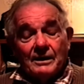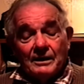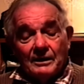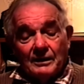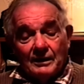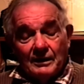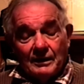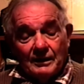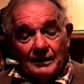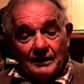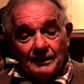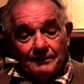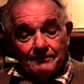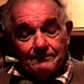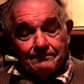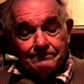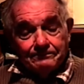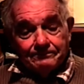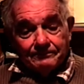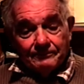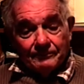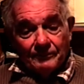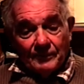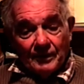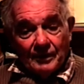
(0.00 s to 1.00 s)
And
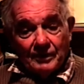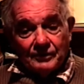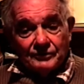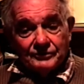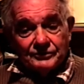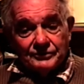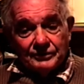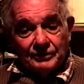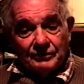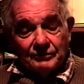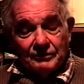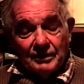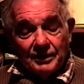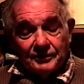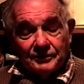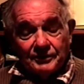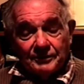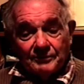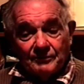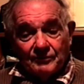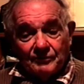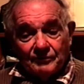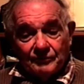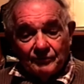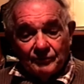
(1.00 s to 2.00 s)
so
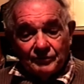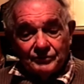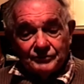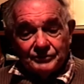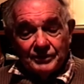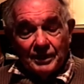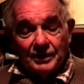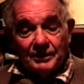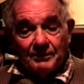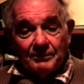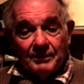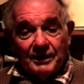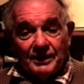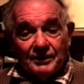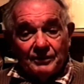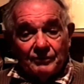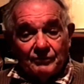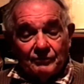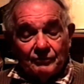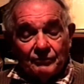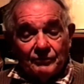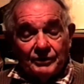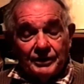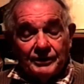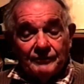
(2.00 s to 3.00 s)
nothing was done about it
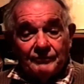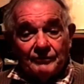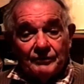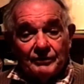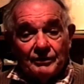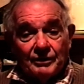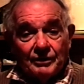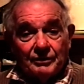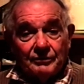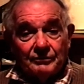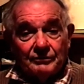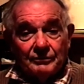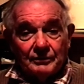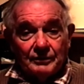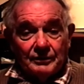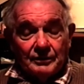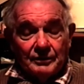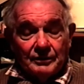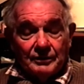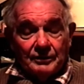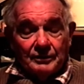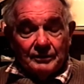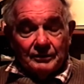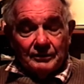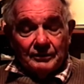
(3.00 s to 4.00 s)
all, even though
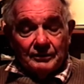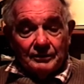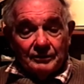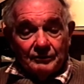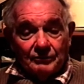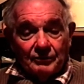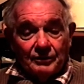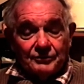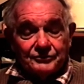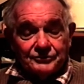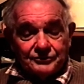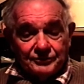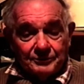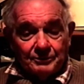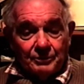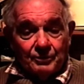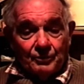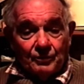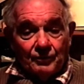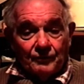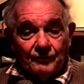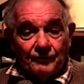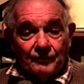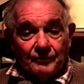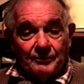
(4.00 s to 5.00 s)
there was
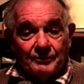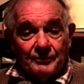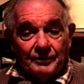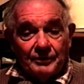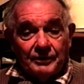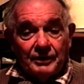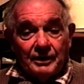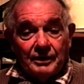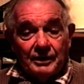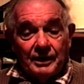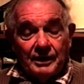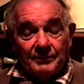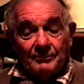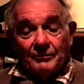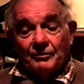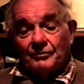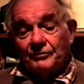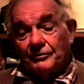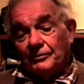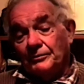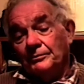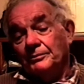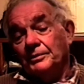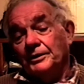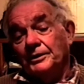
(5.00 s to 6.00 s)
support from the
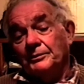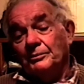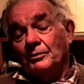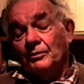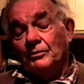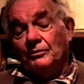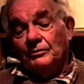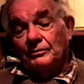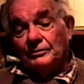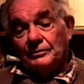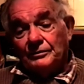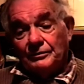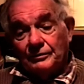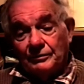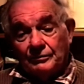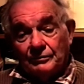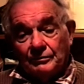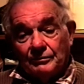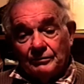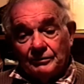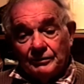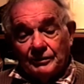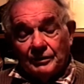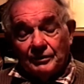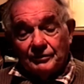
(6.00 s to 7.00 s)
Hamilton people,
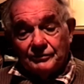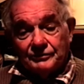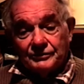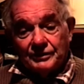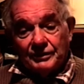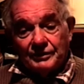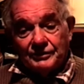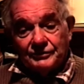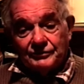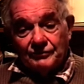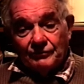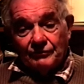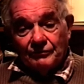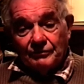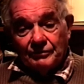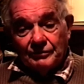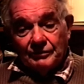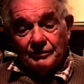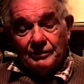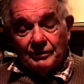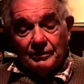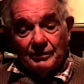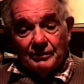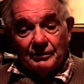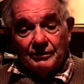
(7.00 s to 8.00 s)
who in those days
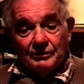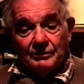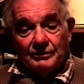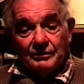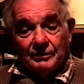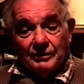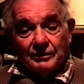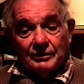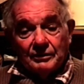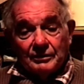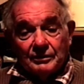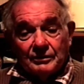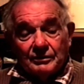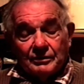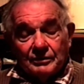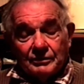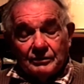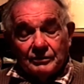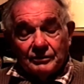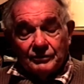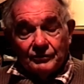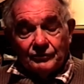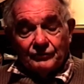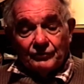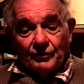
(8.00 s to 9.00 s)

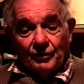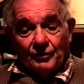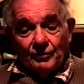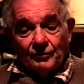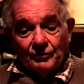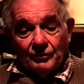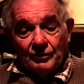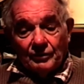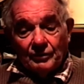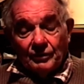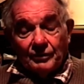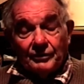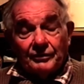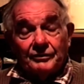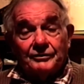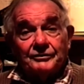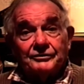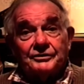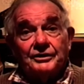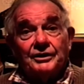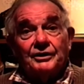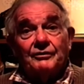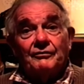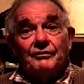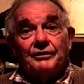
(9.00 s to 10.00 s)
controlled a lot of this
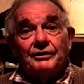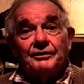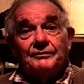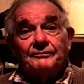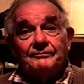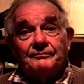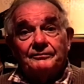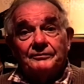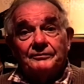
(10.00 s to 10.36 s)
area.